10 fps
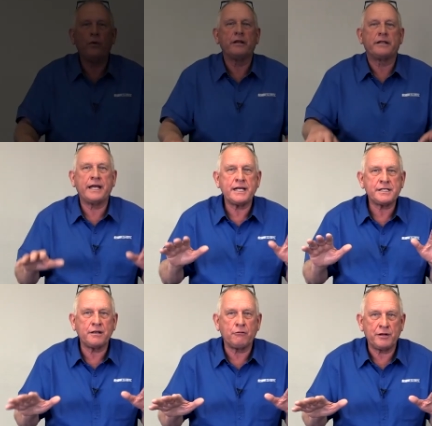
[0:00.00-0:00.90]
When the
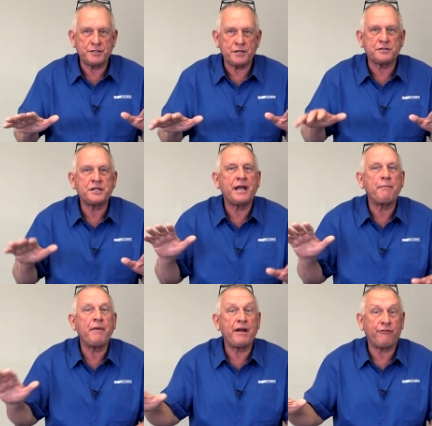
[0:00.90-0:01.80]
testing results
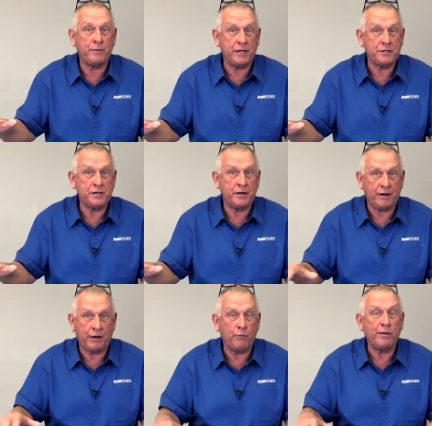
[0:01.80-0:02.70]
came back from
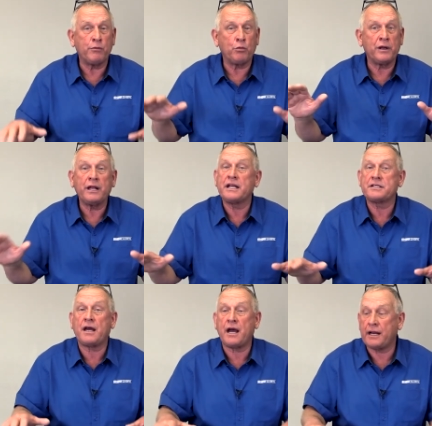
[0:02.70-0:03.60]
engineering, we were really
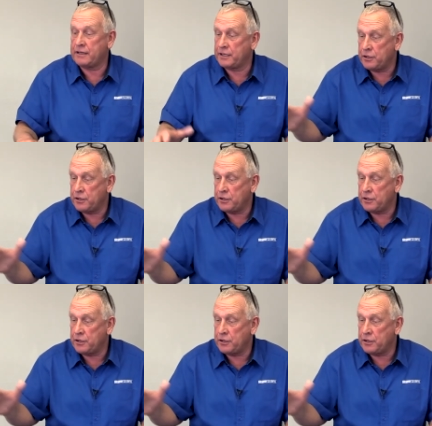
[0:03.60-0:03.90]
excited.